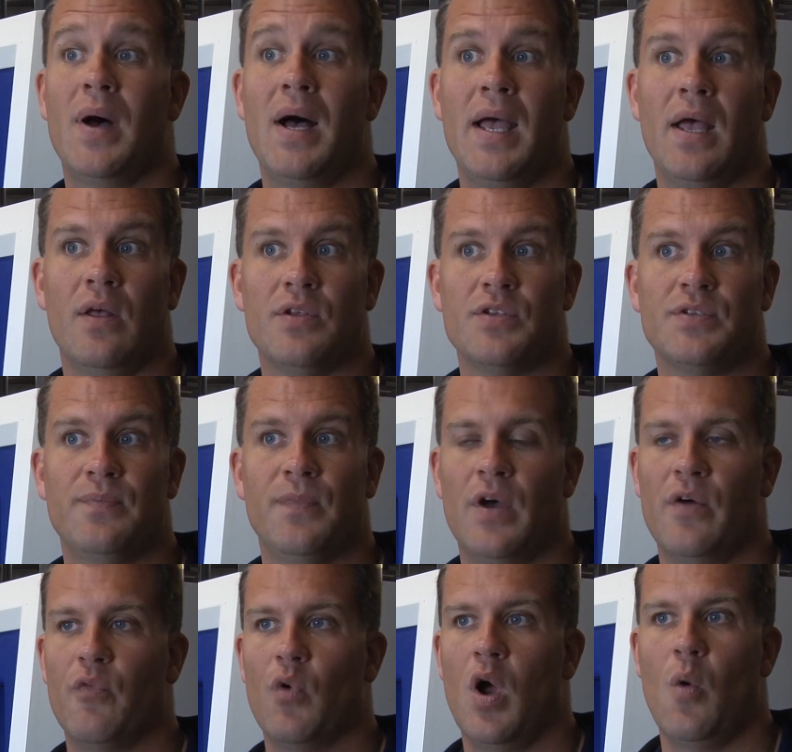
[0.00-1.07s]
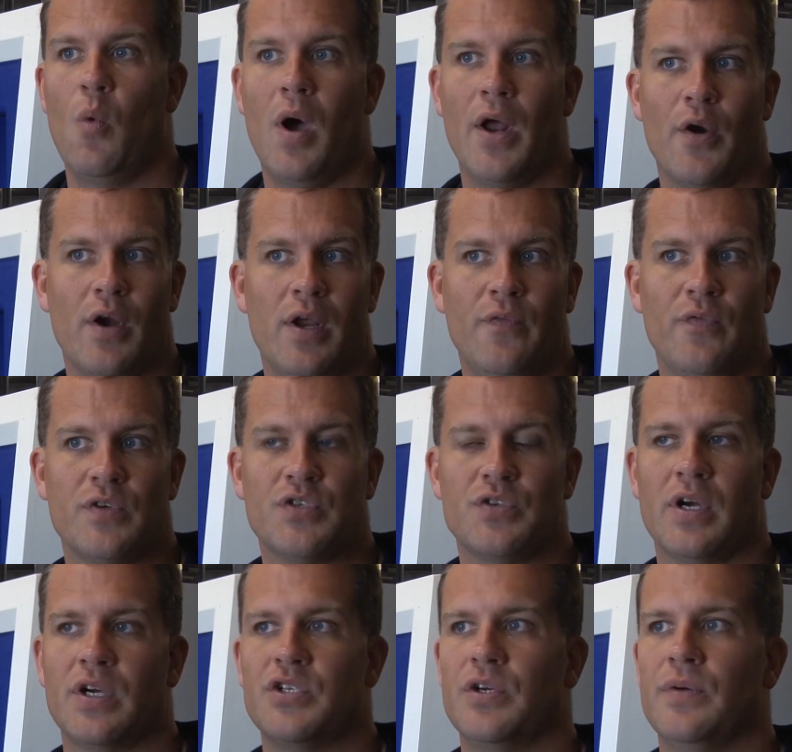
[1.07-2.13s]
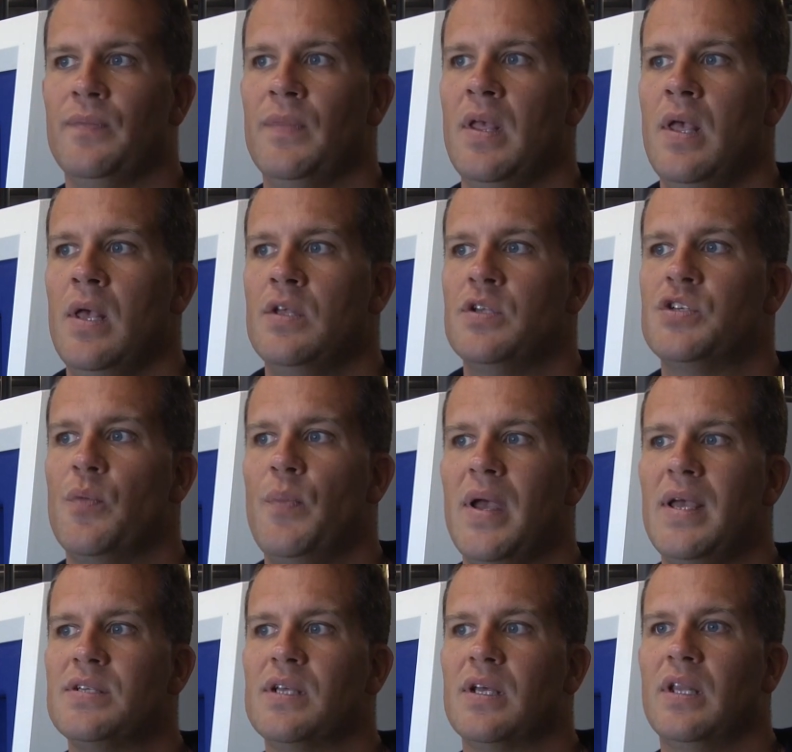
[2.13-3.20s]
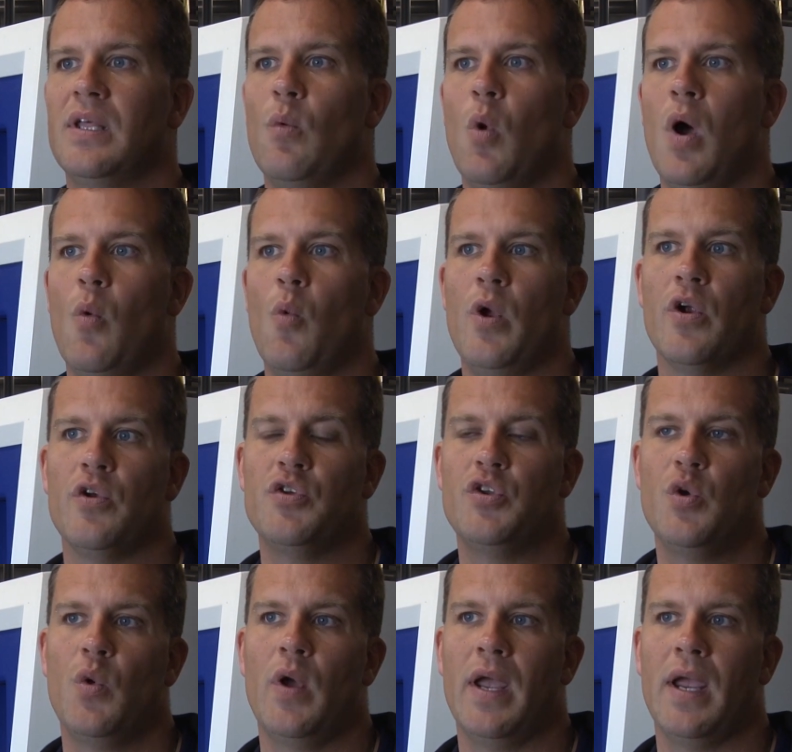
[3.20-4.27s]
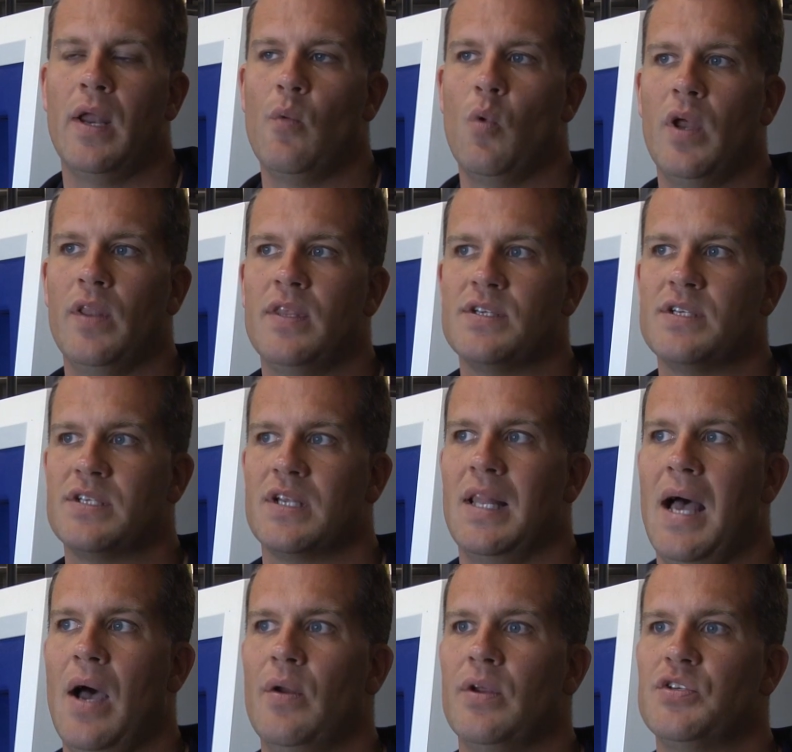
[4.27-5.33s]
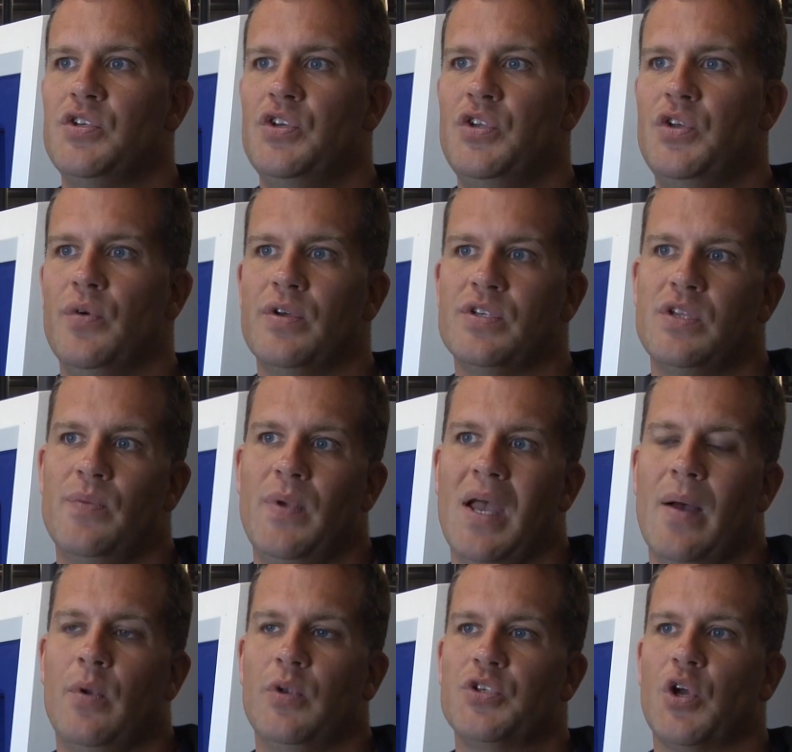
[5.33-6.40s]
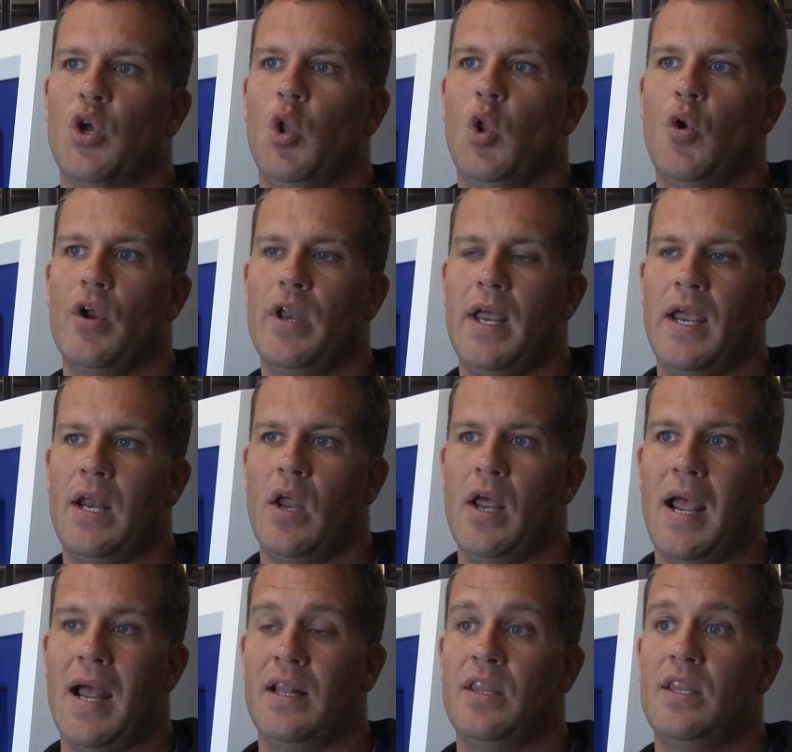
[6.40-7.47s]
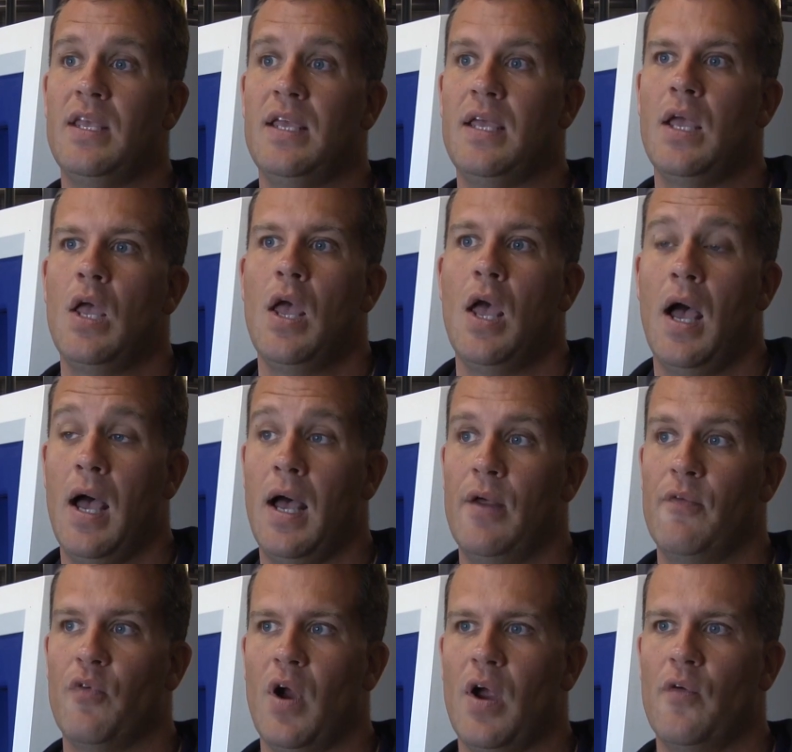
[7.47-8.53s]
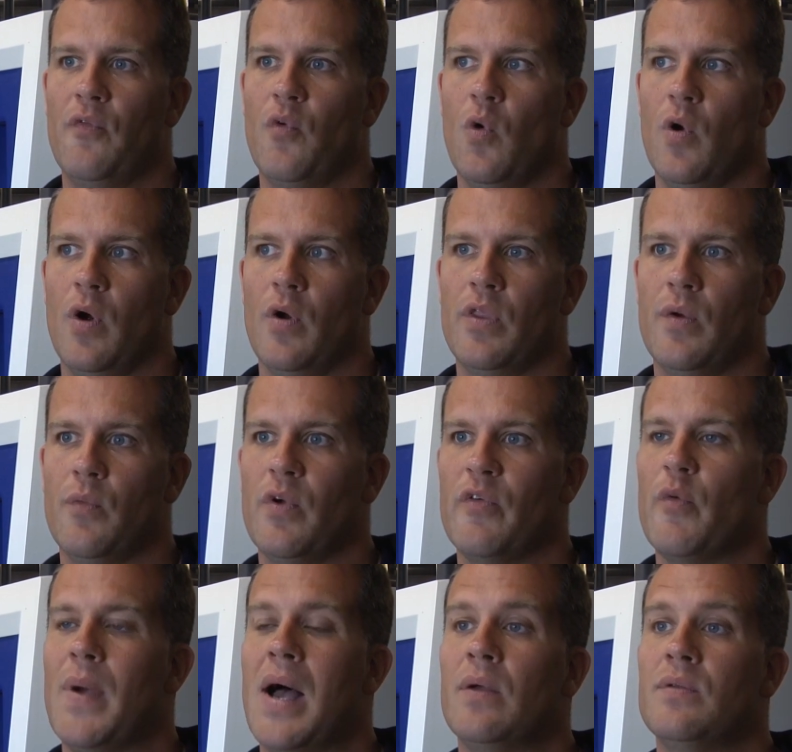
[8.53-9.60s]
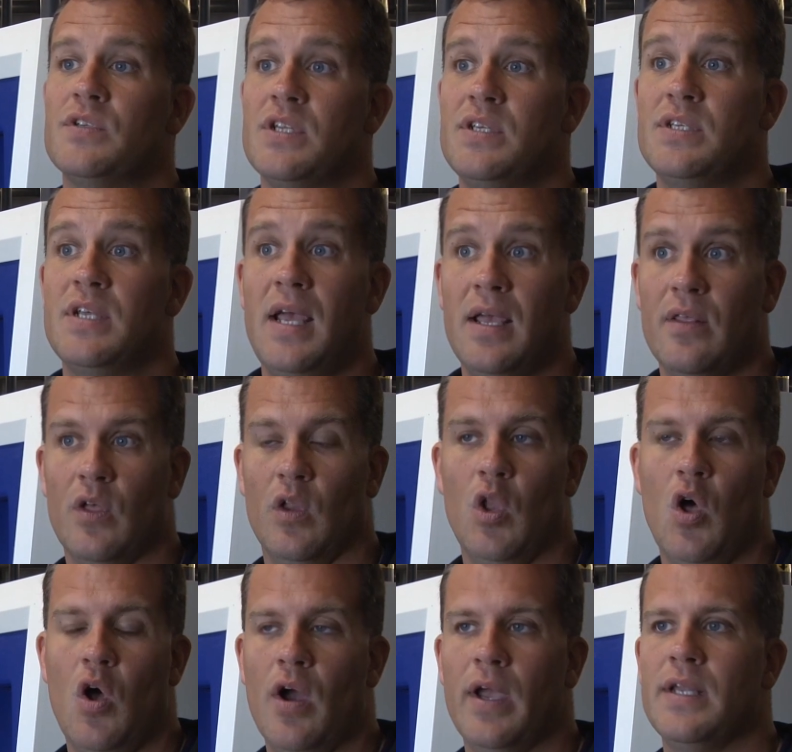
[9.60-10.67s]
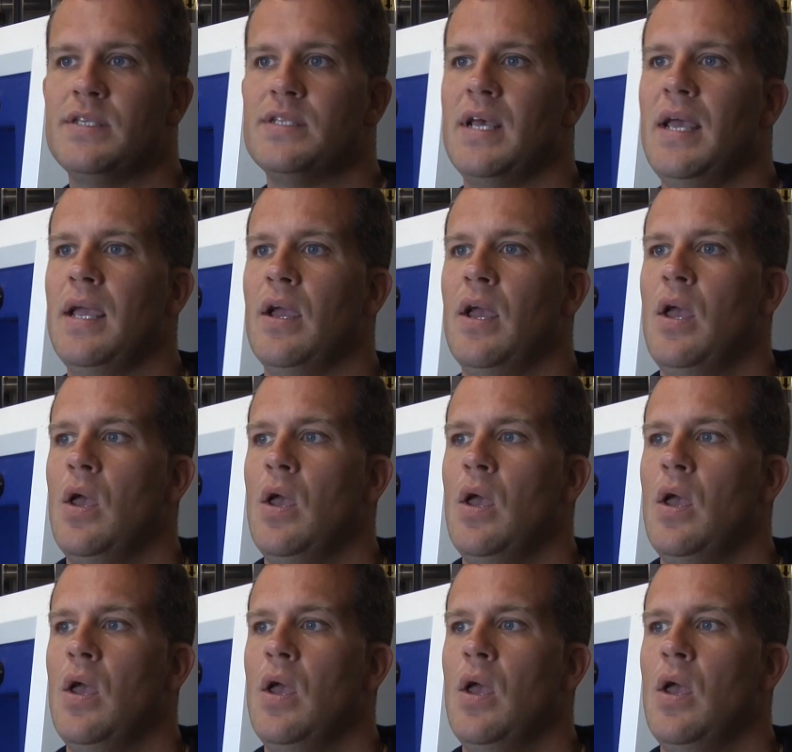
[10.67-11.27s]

miles of raw water infrastructure. So basically what we're doing and what this has allowed us to do is to be able to chlorinate at the, for the River Mountains intake, the long intake,